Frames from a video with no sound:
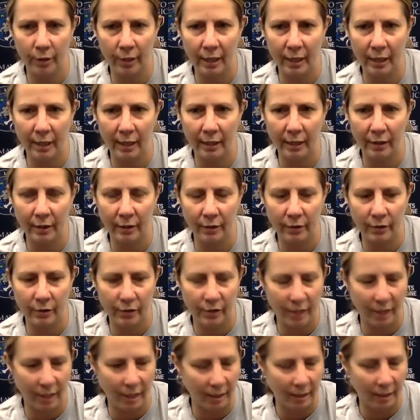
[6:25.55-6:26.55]
I think there's,
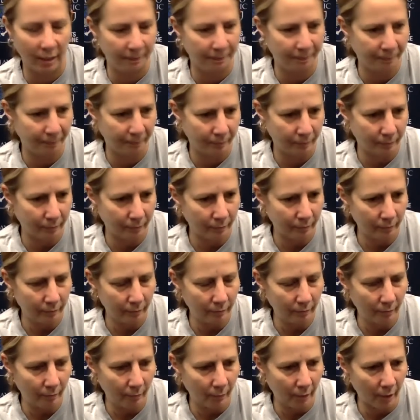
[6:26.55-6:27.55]

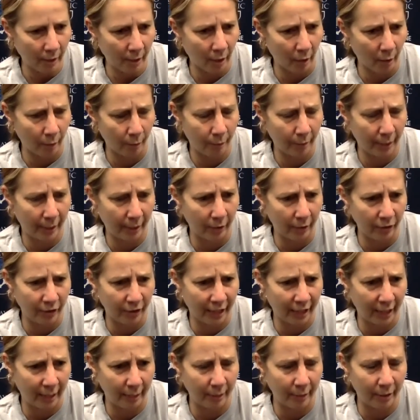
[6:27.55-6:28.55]
you know, players
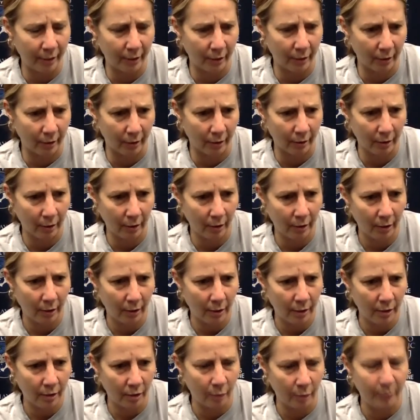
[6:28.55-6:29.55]
came here
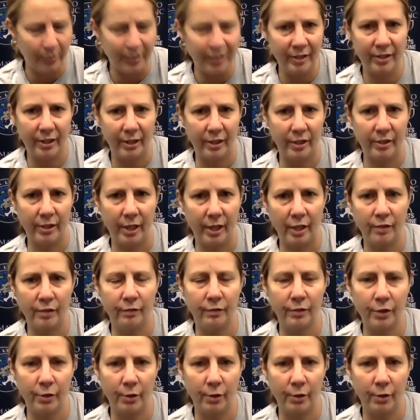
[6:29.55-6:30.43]
to be successful.